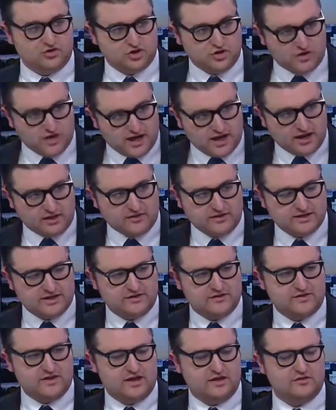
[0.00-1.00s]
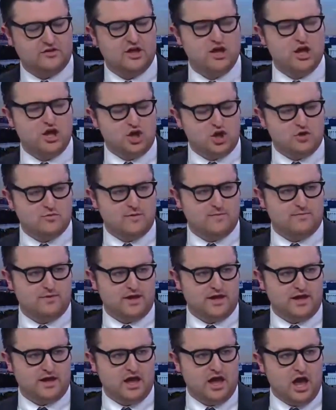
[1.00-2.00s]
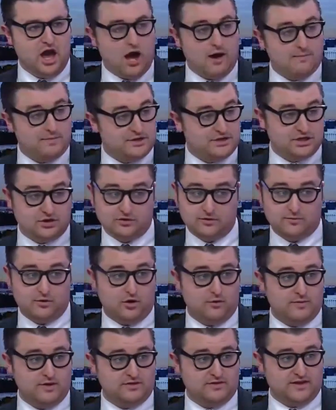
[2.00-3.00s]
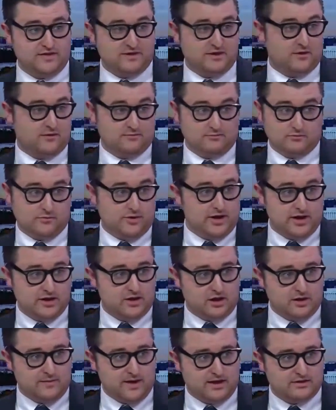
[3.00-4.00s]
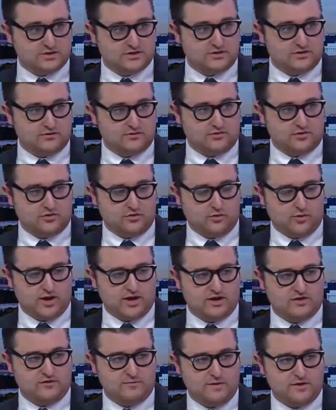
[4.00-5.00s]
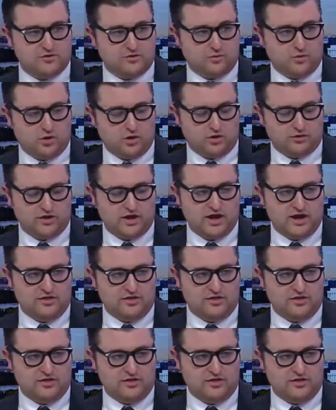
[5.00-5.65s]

genetically distinct human being, up until the moment that they're ready to come out, to the ready to meet the world.